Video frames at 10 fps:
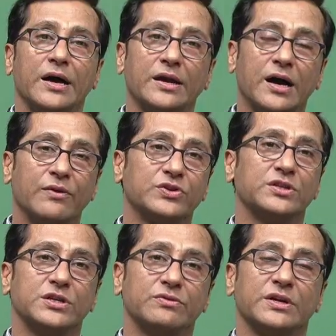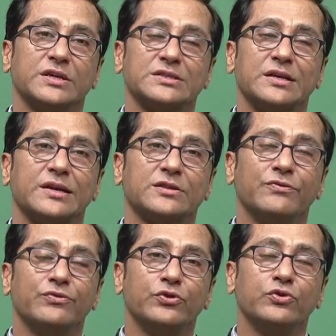and after that we can select
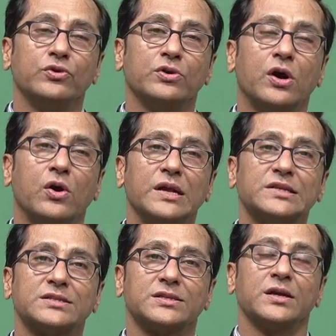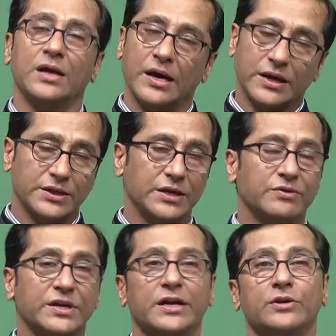the few oils and
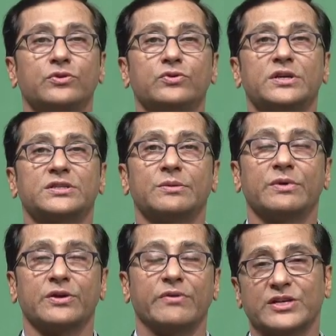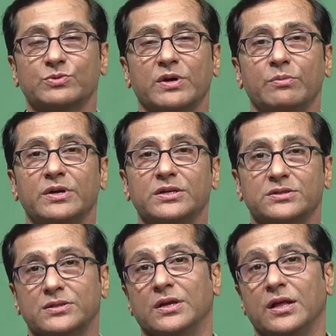then we can do the some kind of
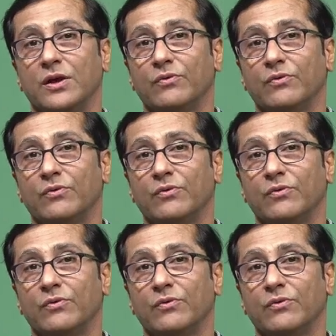experiments